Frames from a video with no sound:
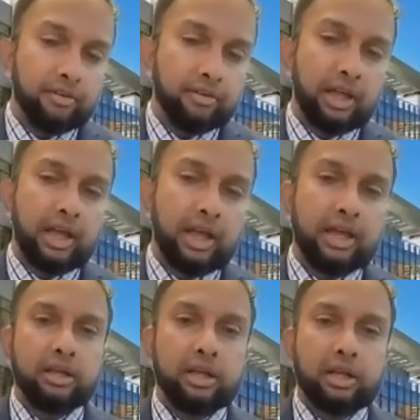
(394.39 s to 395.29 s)
And
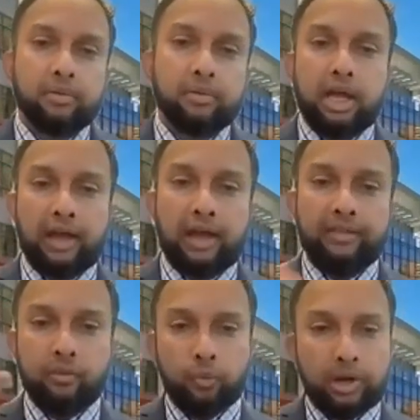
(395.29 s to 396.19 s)

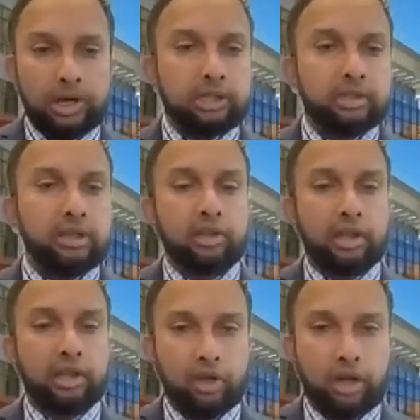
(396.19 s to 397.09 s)
then when it does
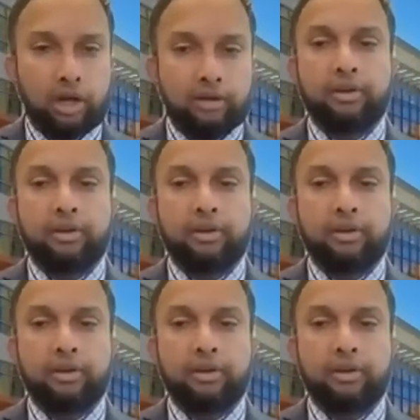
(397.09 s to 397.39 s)
level off,